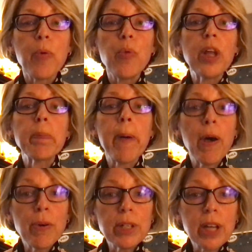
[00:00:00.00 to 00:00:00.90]
With
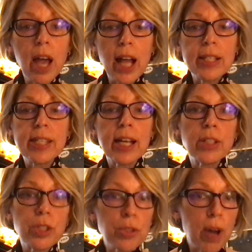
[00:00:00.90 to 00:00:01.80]
polka dots
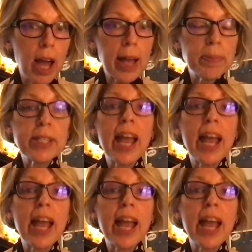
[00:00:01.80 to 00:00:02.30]
and stripes